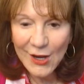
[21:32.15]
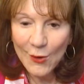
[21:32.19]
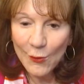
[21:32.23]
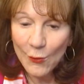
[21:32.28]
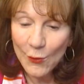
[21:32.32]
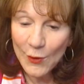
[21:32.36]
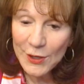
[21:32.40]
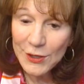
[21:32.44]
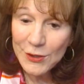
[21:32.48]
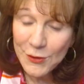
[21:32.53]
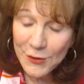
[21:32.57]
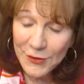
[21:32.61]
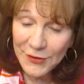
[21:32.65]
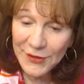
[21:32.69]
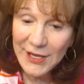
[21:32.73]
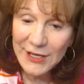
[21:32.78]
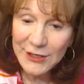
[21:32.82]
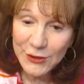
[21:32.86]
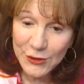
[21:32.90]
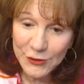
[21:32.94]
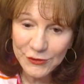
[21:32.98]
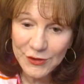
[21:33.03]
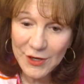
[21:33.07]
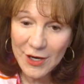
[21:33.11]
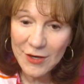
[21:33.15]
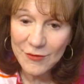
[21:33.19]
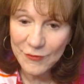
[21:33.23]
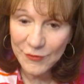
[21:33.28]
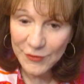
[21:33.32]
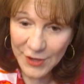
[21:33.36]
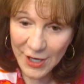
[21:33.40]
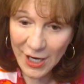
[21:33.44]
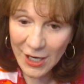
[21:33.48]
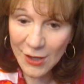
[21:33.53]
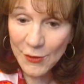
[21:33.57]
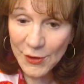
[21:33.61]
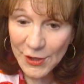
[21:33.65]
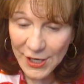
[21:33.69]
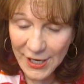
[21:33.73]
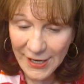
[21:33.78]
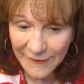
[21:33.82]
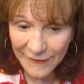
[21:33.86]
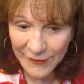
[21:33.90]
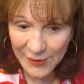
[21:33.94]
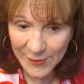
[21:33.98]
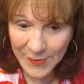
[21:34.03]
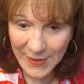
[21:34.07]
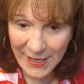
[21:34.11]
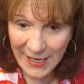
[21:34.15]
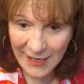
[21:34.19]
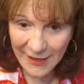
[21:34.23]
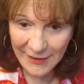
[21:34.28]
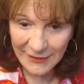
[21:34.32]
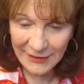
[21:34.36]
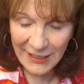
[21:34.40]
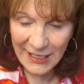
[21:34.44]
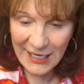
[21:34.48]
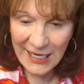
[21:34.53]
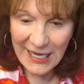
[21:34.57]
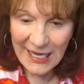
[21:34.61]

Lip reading: What do you think you don't know enough about?